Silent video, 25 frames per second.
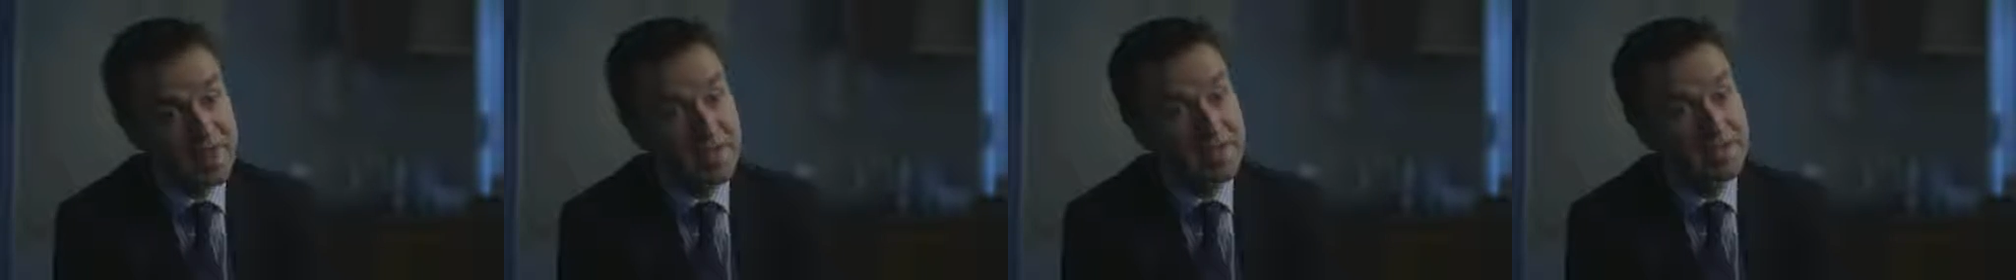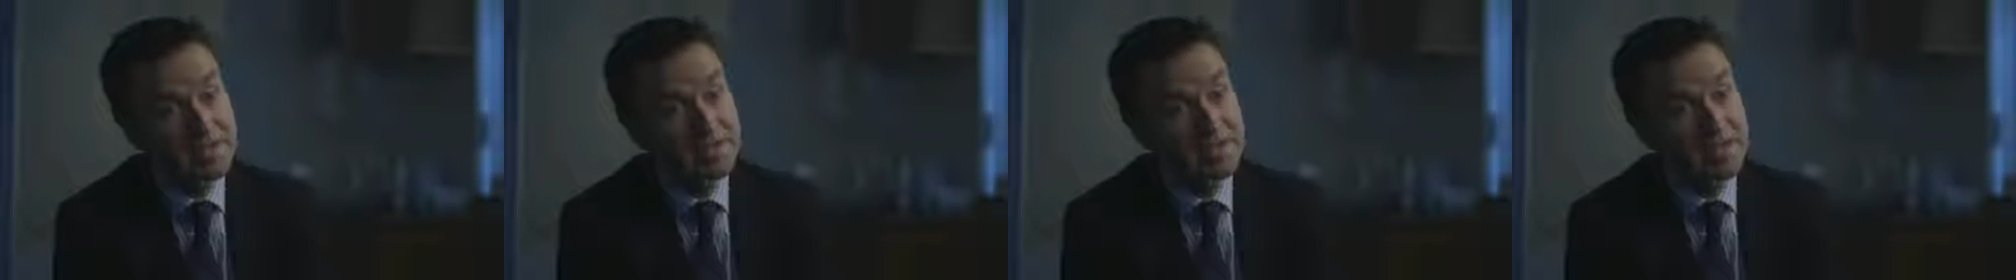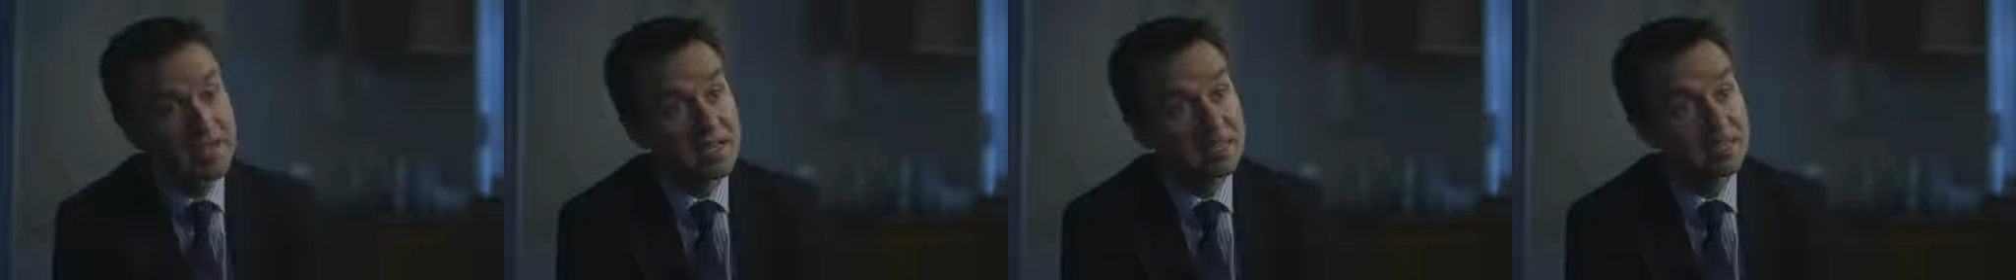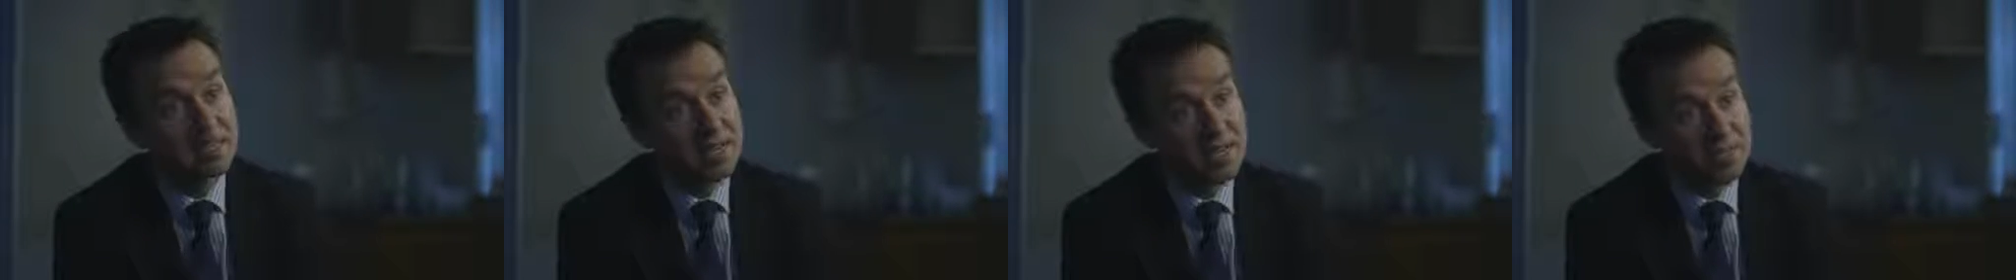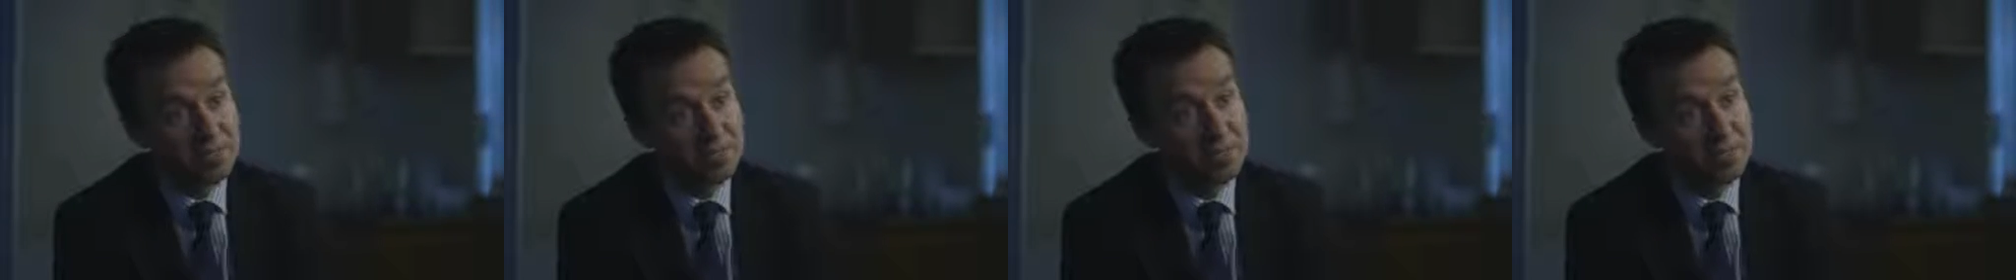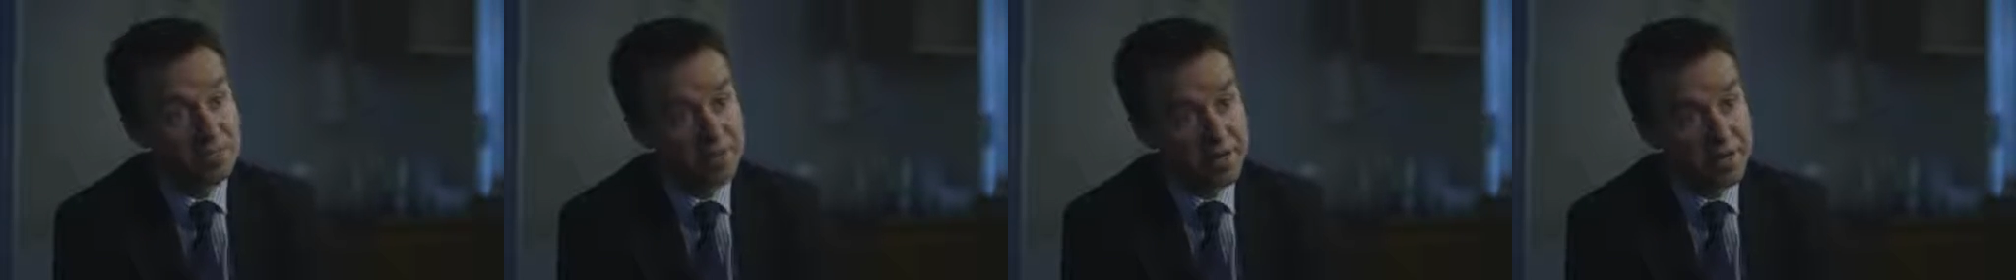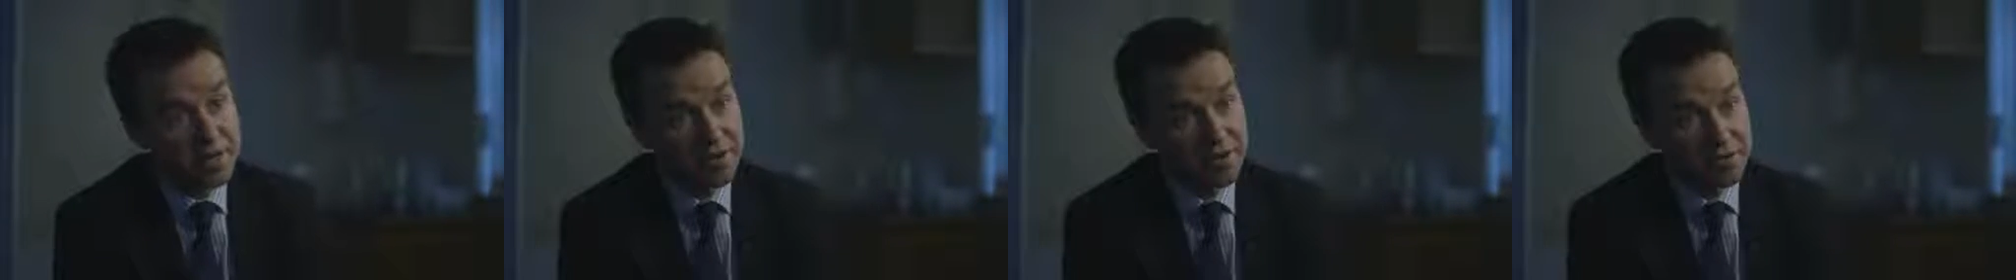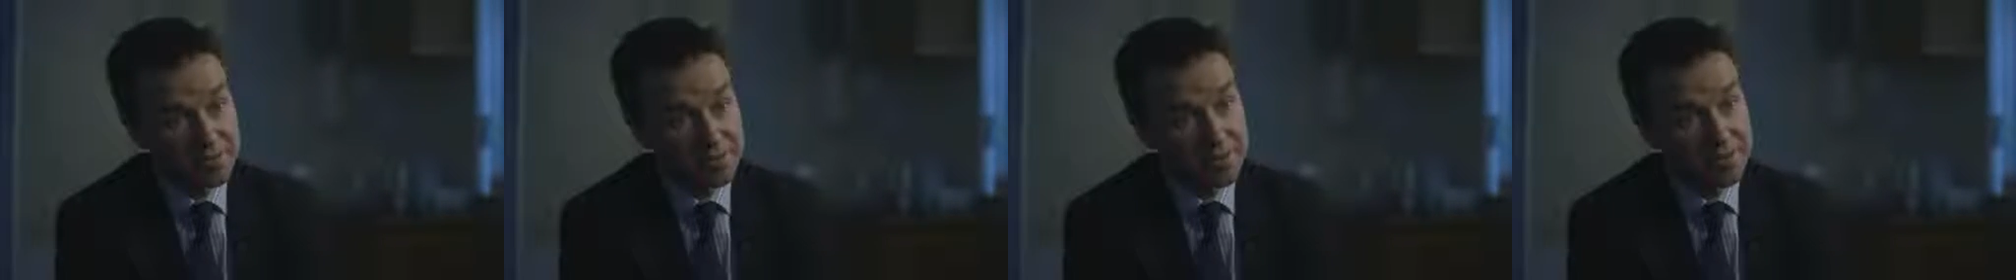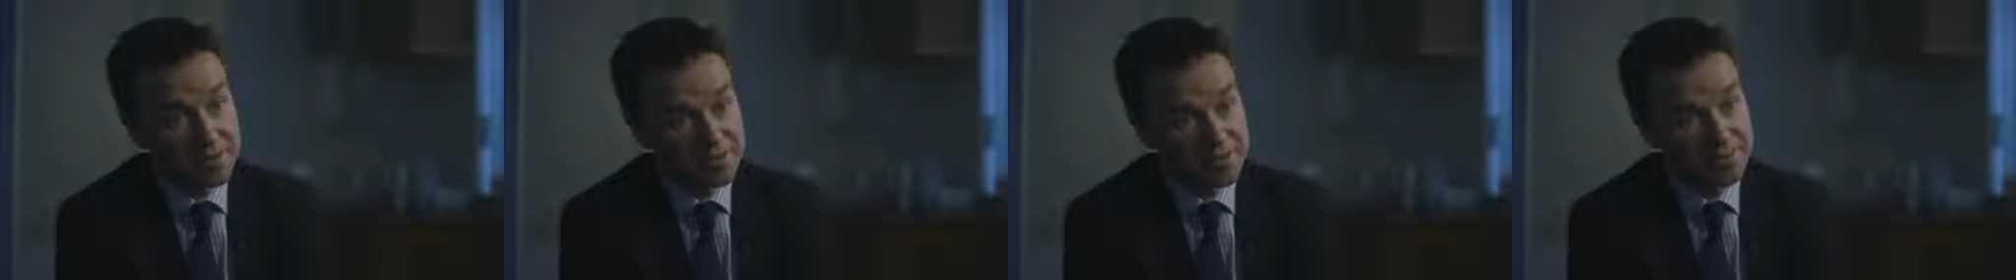and
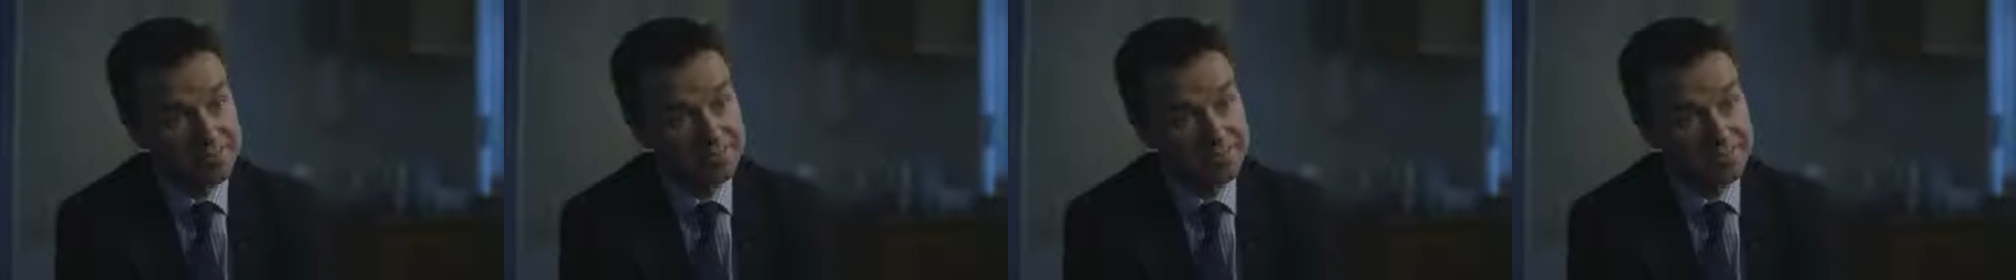immunotherapies.